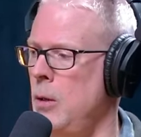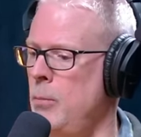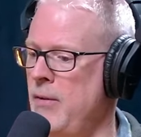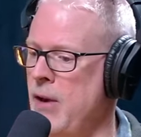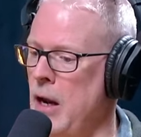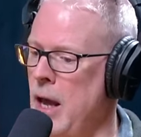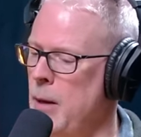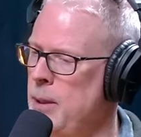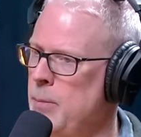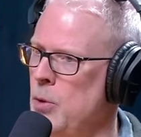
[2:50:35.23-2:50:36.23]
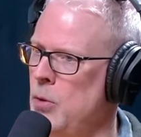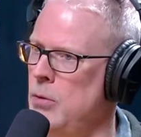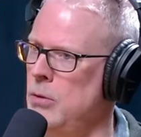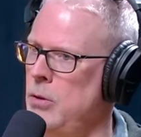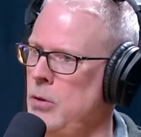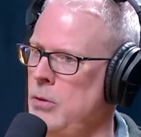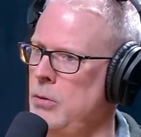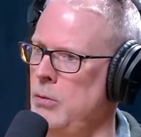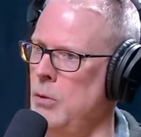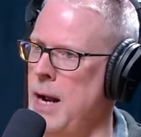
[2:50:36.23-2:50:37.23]
but I've had a lot of people who
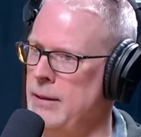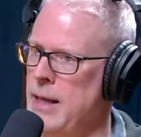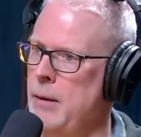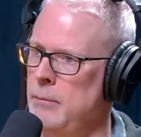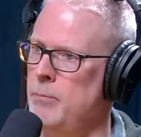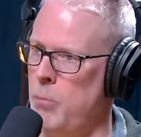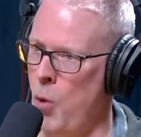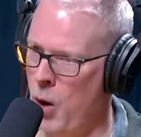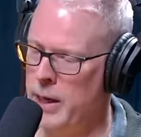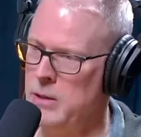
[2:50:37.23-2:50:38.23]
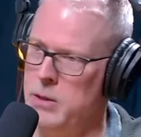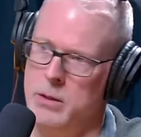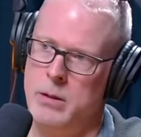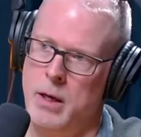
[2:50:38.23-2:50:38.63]
were at that point.